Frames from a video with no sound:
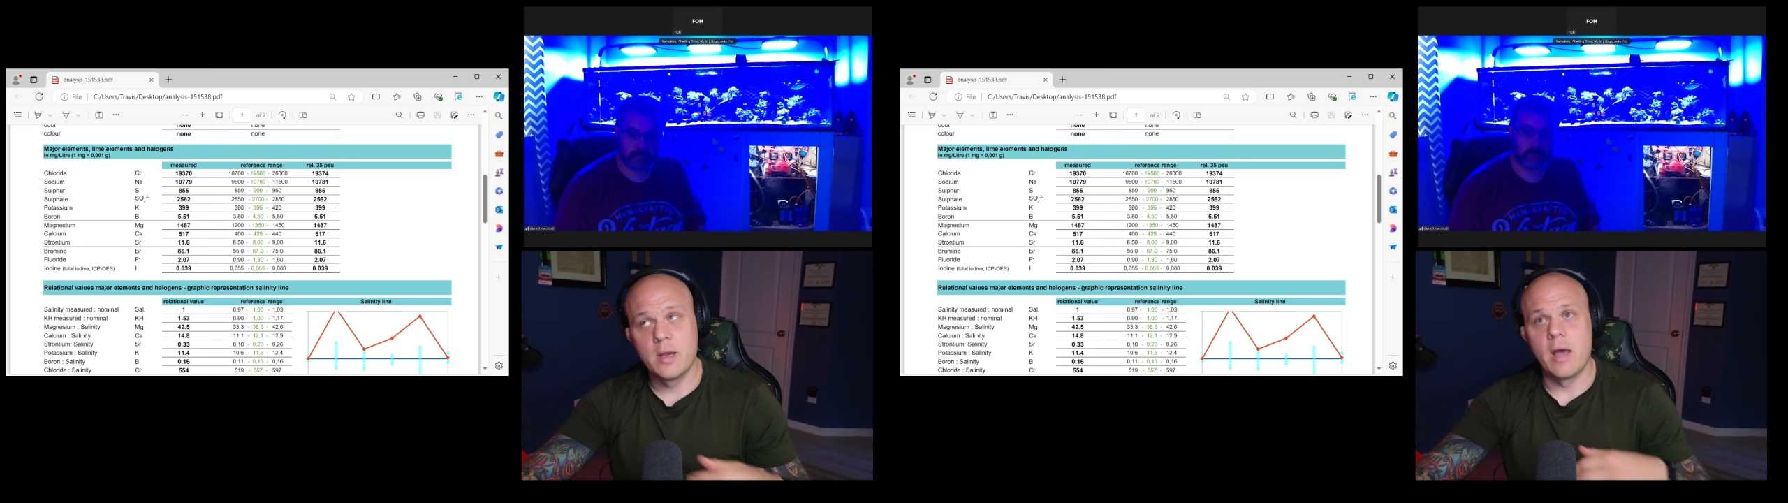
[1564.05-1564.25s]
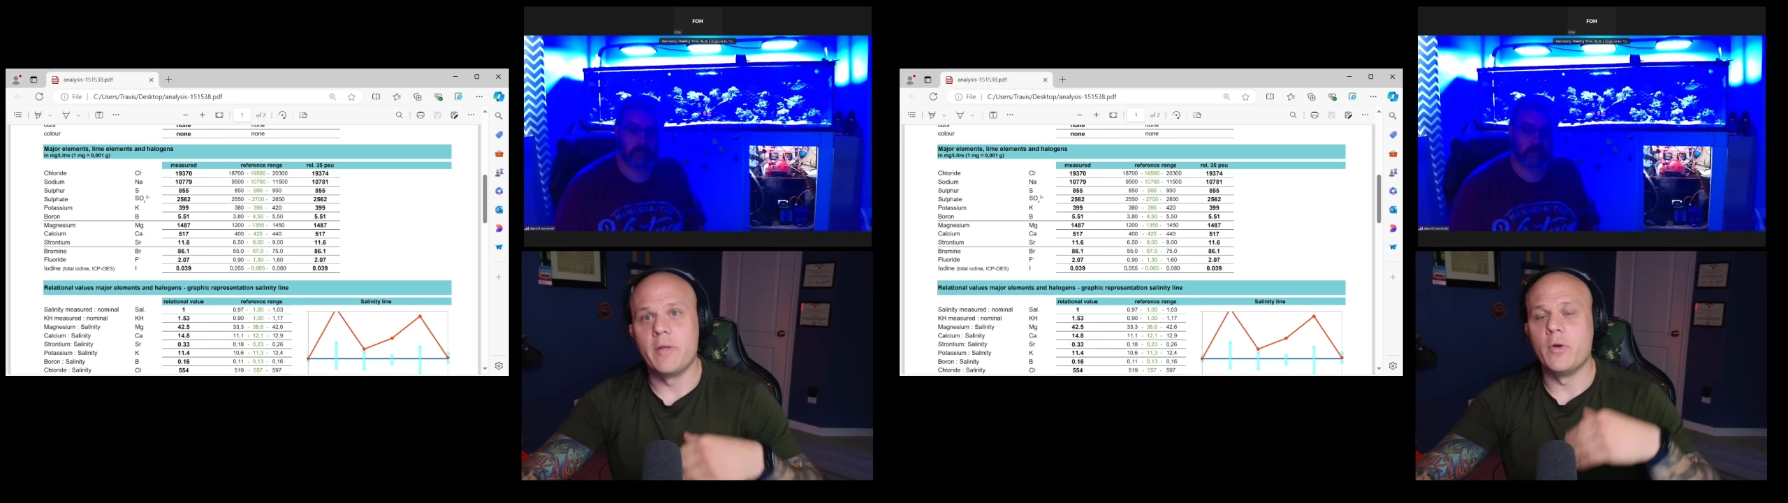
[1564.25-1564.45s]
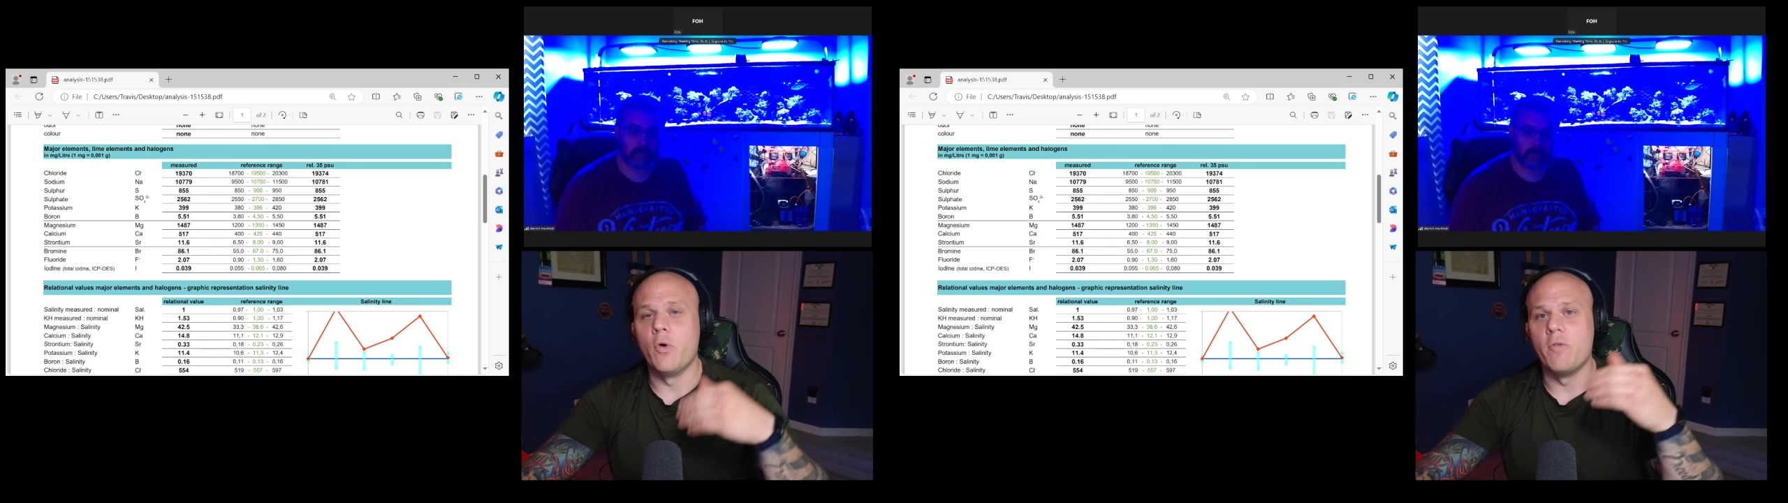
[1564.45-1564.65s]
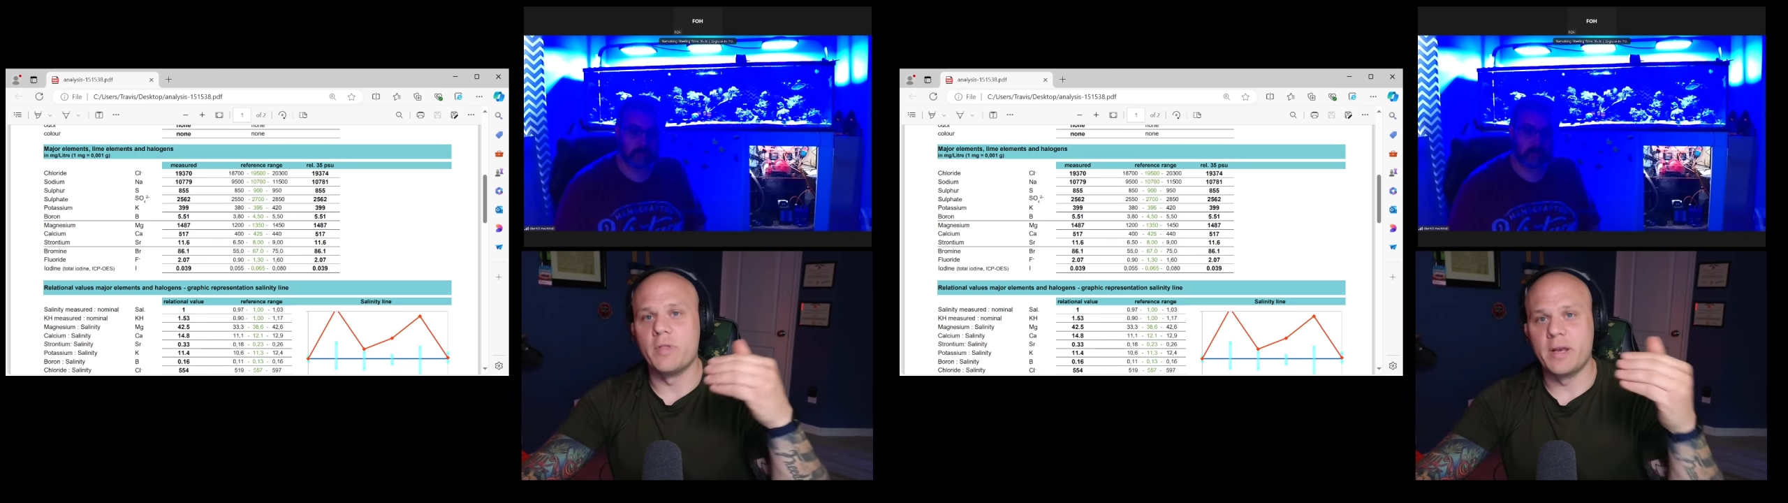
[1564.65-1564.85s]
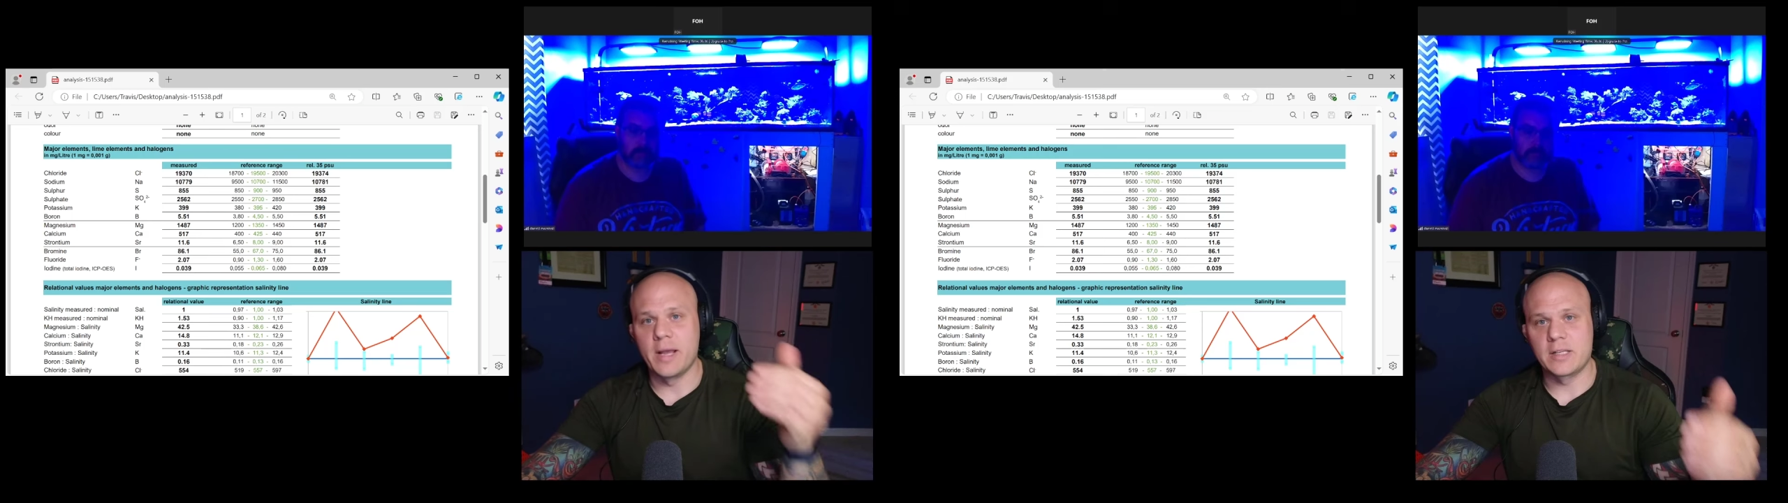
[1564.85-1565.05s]
and then over
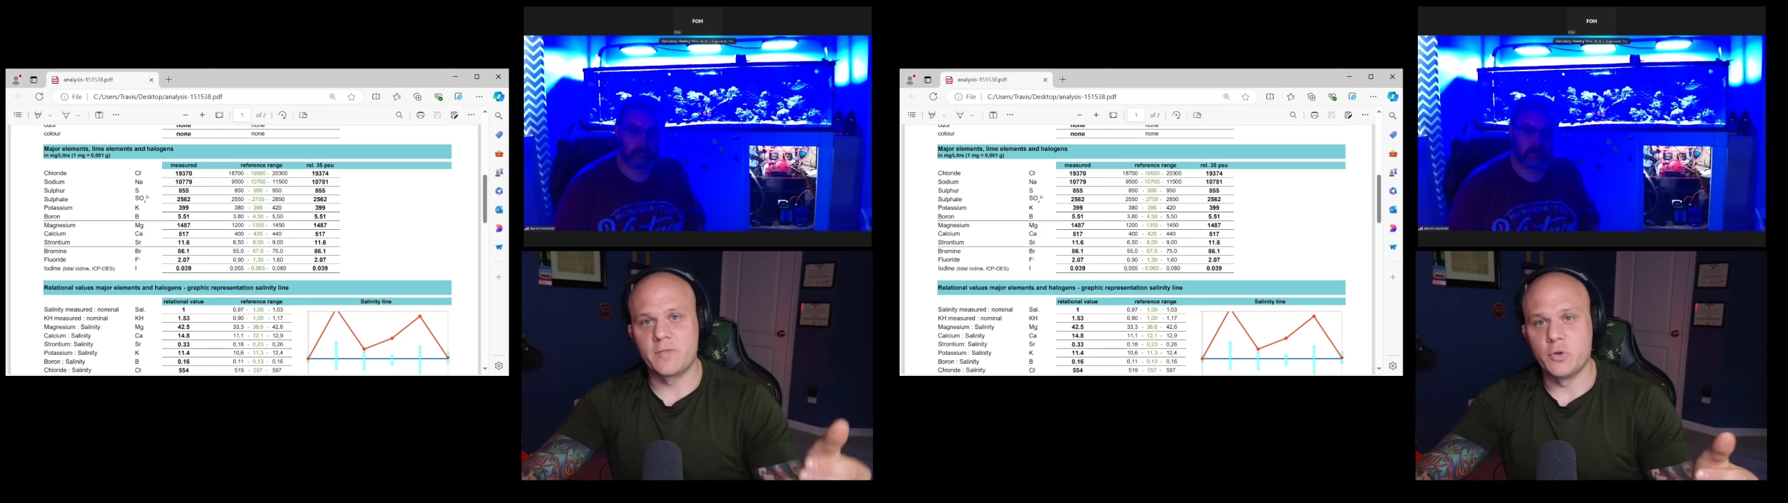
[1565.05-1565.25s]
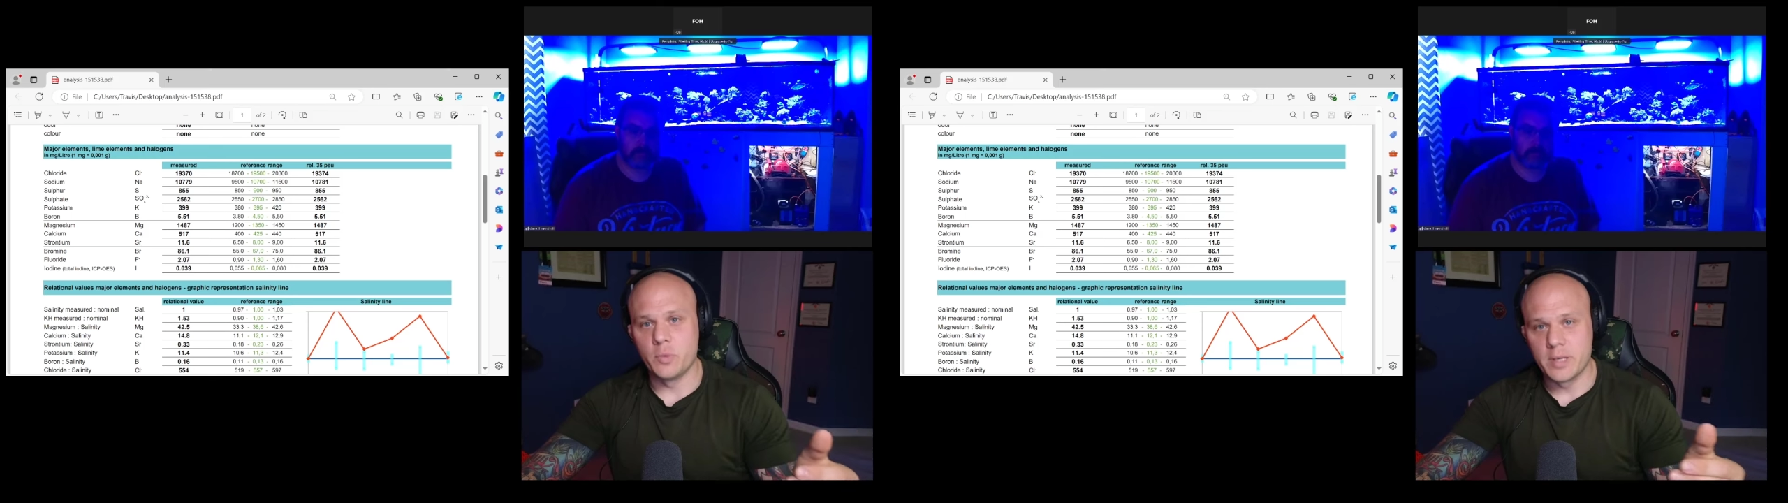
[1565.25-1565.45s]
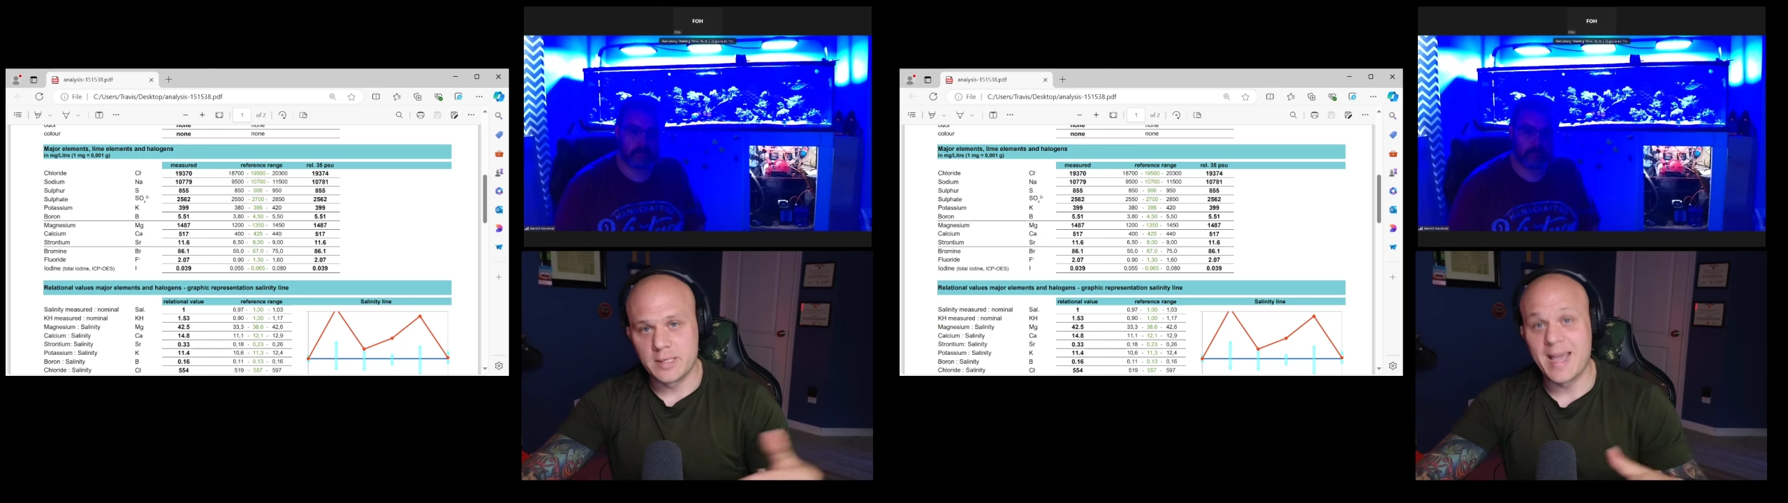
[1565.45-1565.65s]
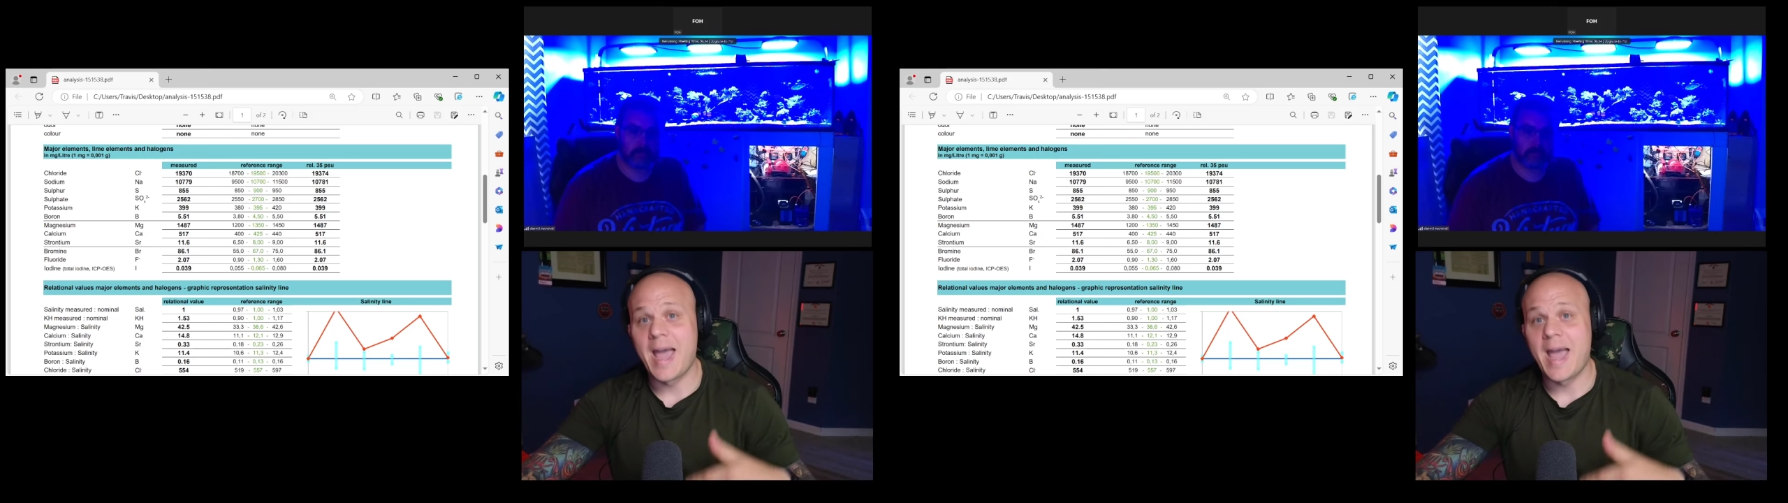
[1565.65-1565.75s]
the next few weeks